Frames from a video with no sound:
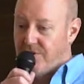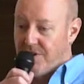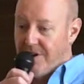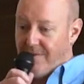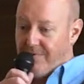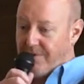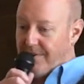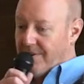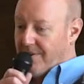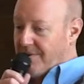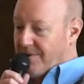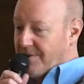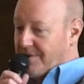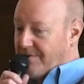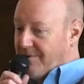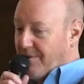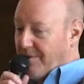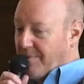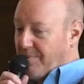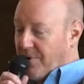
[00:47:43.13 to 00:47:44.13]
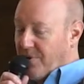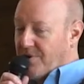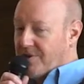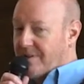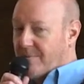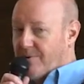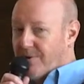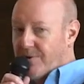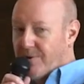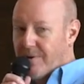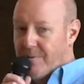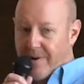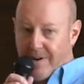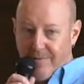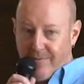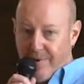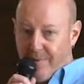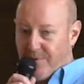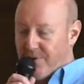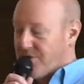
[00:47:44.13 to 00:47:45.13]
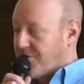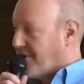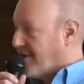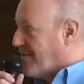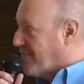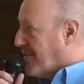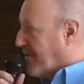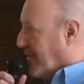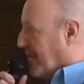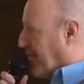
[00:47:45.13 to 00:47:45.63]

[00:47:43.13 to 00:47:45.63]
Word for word: Jeff here is very personal. You can make a friend with Jeff or